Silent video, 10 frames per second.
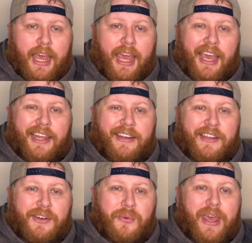
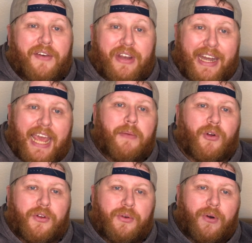And we have a
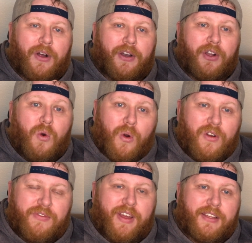neighbor who on a
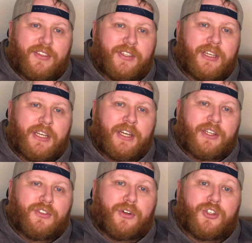corner fence
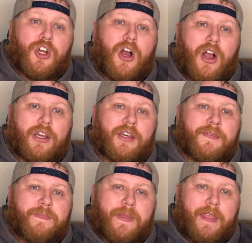took chalk
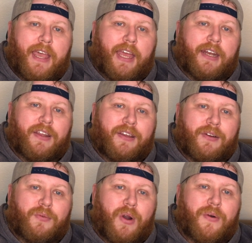and
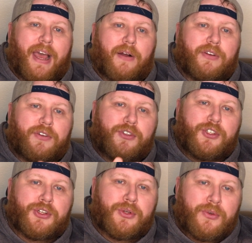wrote out,
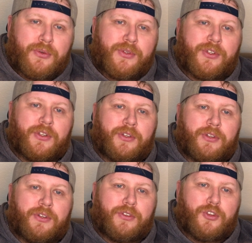choose
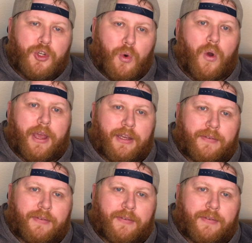joy.